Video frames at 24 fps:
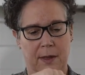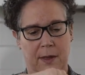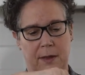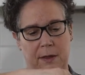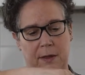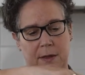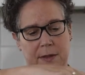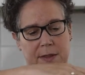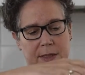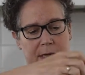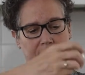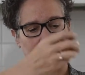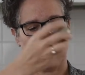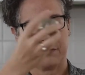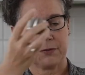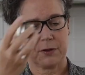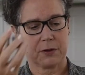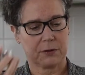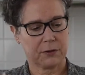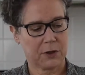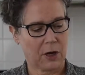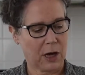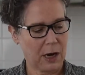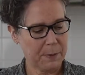going to take off the
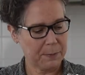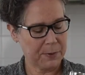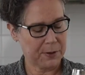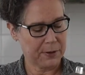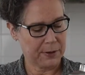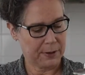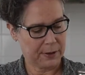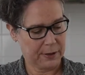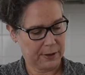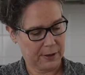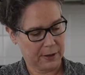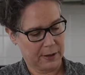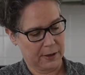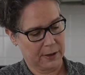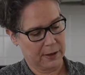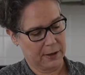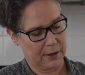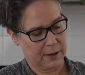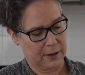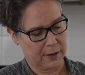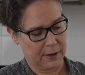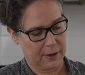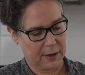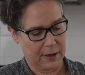top,
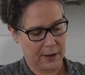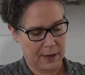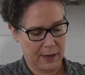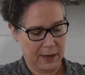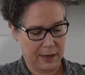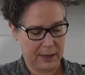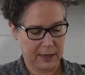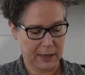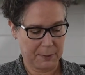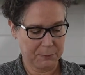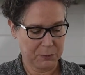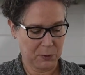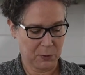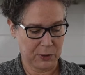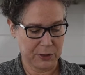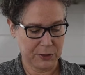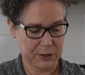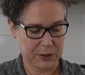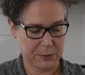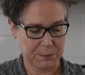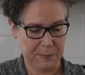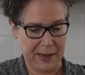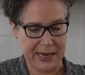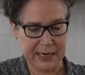and I'm going
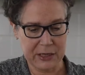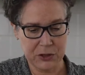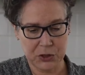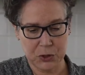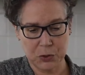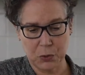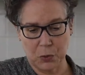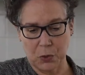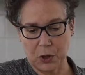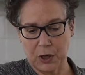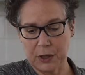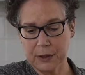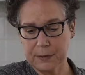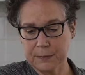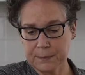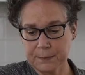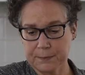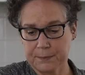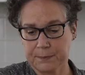to make sure